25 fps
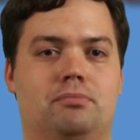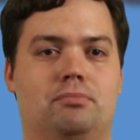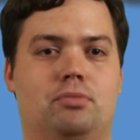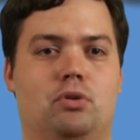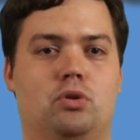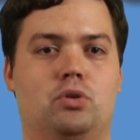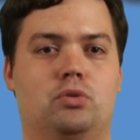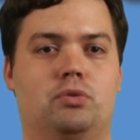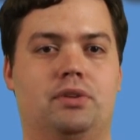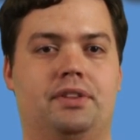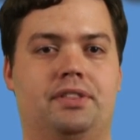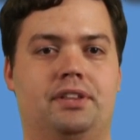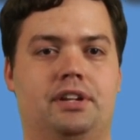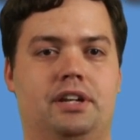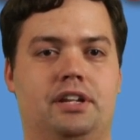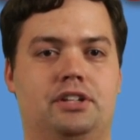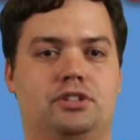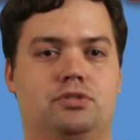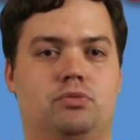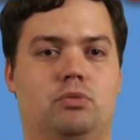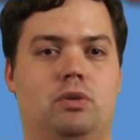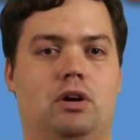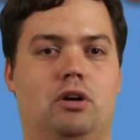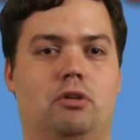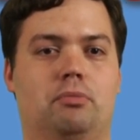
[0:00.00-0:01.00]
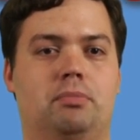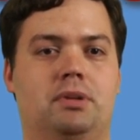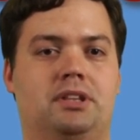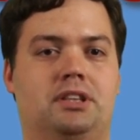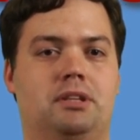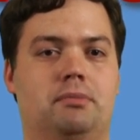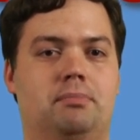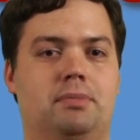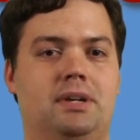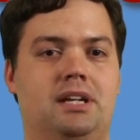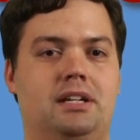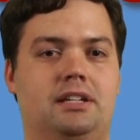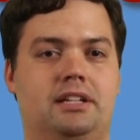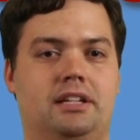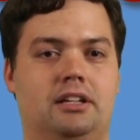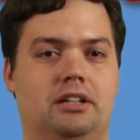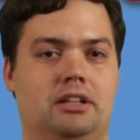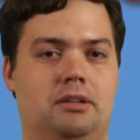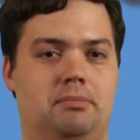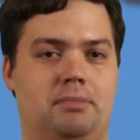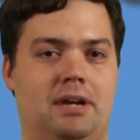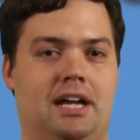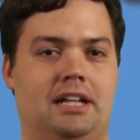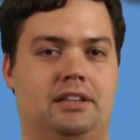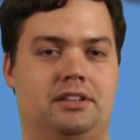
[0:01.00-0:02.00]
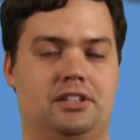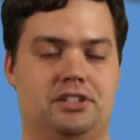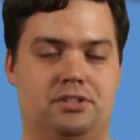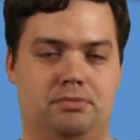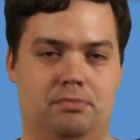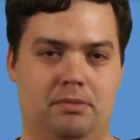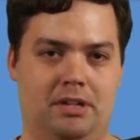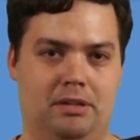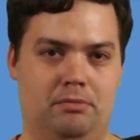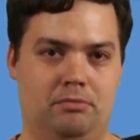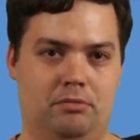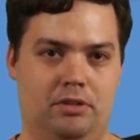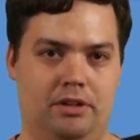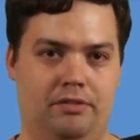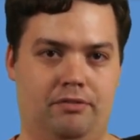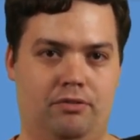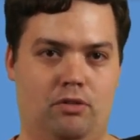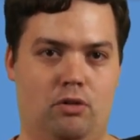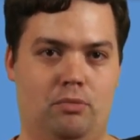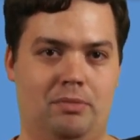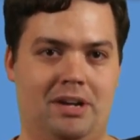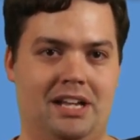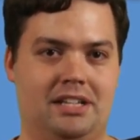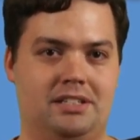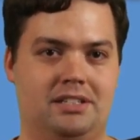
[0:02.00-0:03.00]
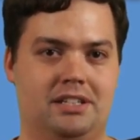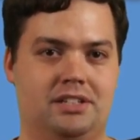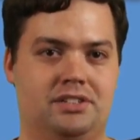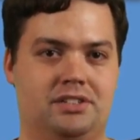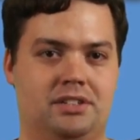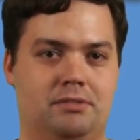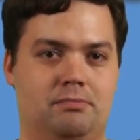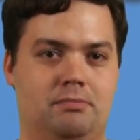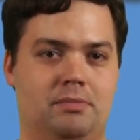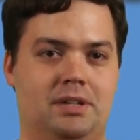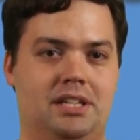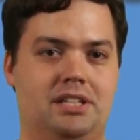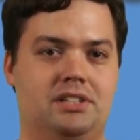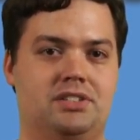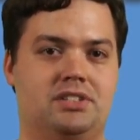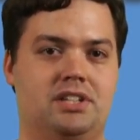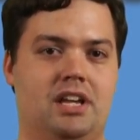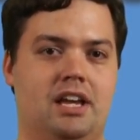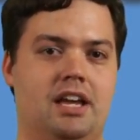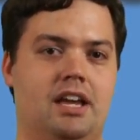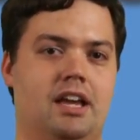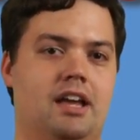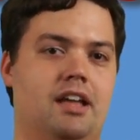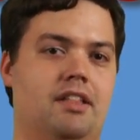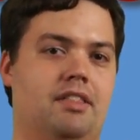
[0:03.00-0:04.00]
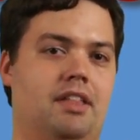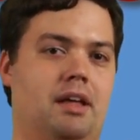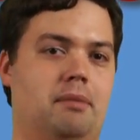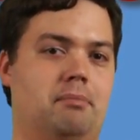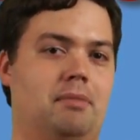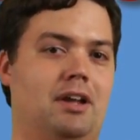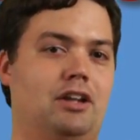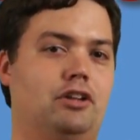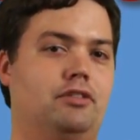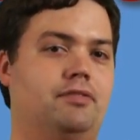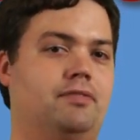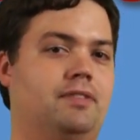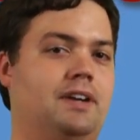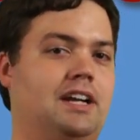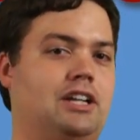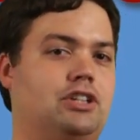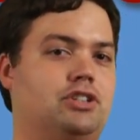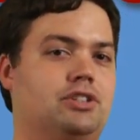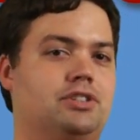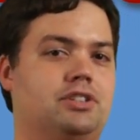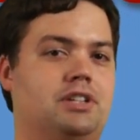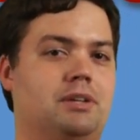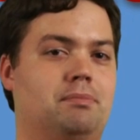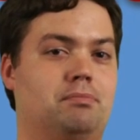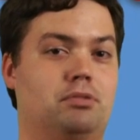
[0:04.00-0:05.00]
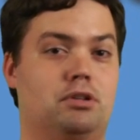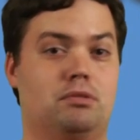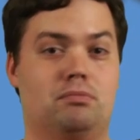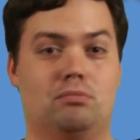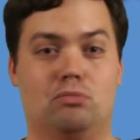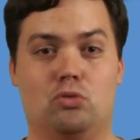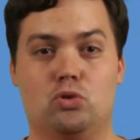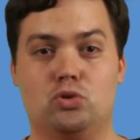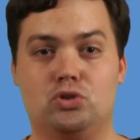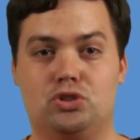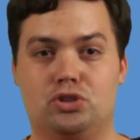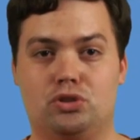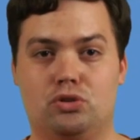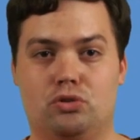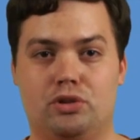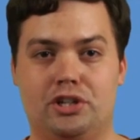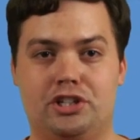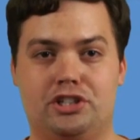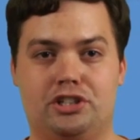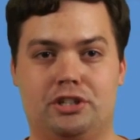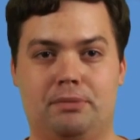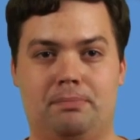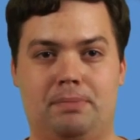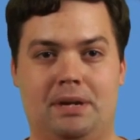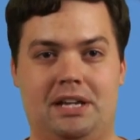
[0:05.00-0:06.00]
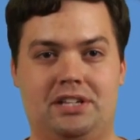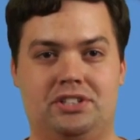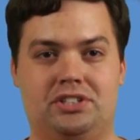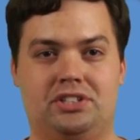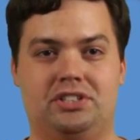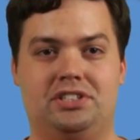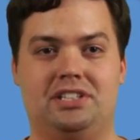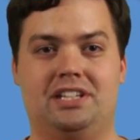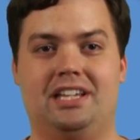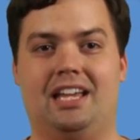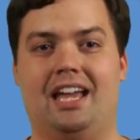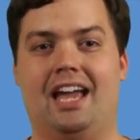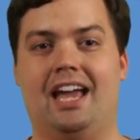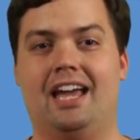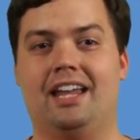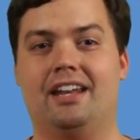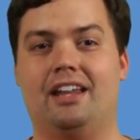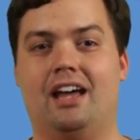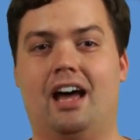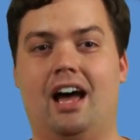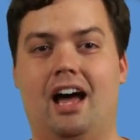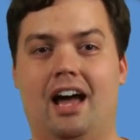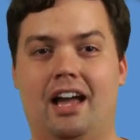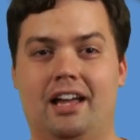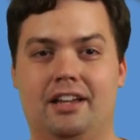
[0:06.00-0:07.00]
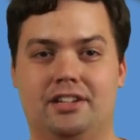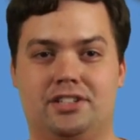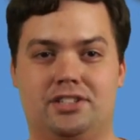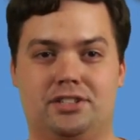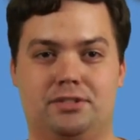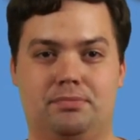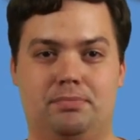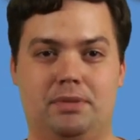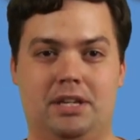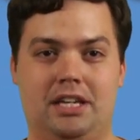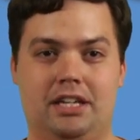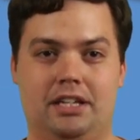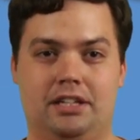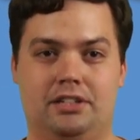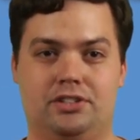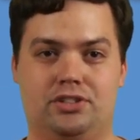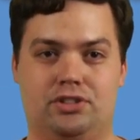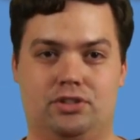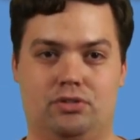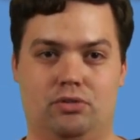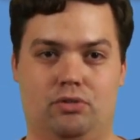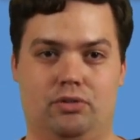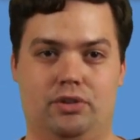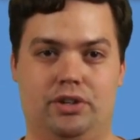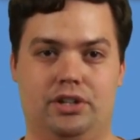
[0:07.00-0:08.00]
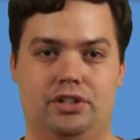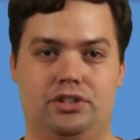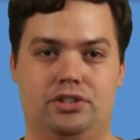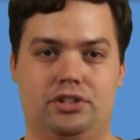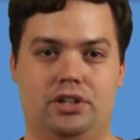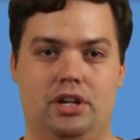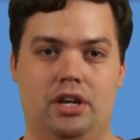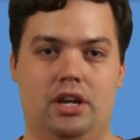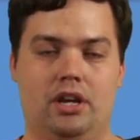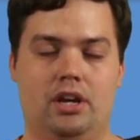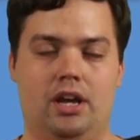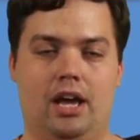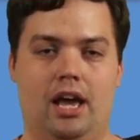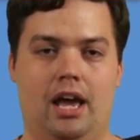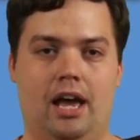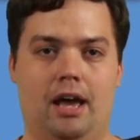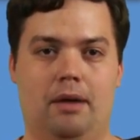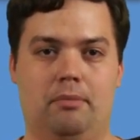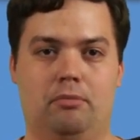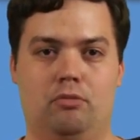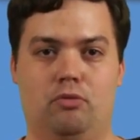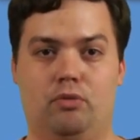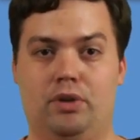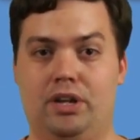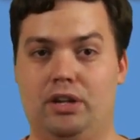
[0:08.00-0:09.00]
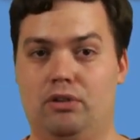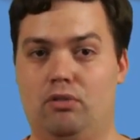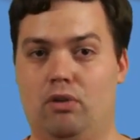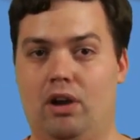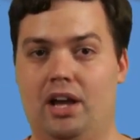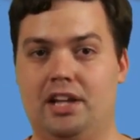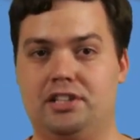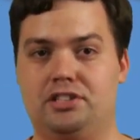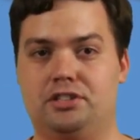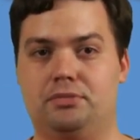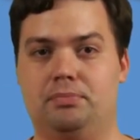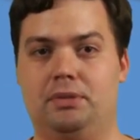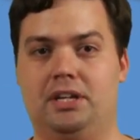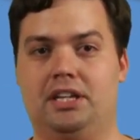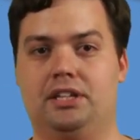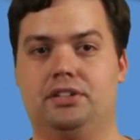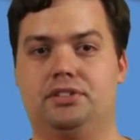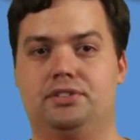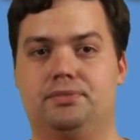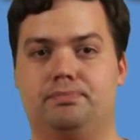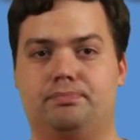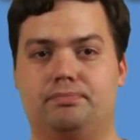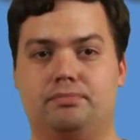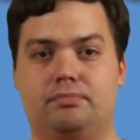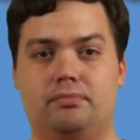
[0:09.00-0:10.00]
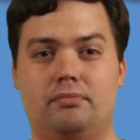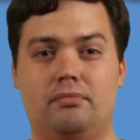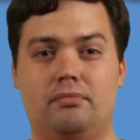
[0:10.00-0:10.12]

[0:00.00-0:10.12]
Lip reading: on board with it as well. But the big deal about this memory format is it means that manufacturers can put more storage capacity and higher speed storage, read-write speeds,